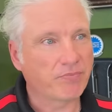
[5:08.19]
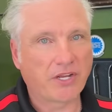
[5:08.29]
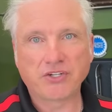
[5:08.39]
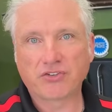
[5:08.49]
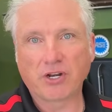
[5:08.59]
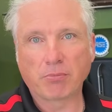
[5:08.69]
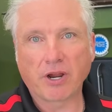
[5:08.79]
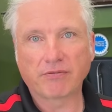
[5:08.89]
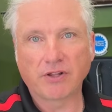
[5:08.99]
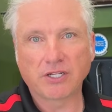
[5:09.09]
I just did a
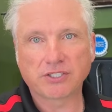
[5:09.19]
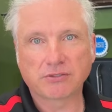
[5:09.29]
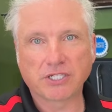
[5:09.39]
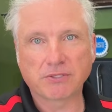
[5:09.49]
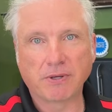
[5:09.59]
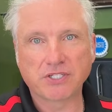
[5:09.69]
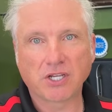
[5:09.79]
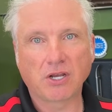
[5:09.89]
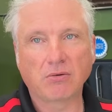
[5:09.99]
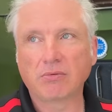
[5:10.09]
brake flush 6 months
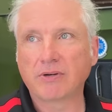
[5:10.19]
ago.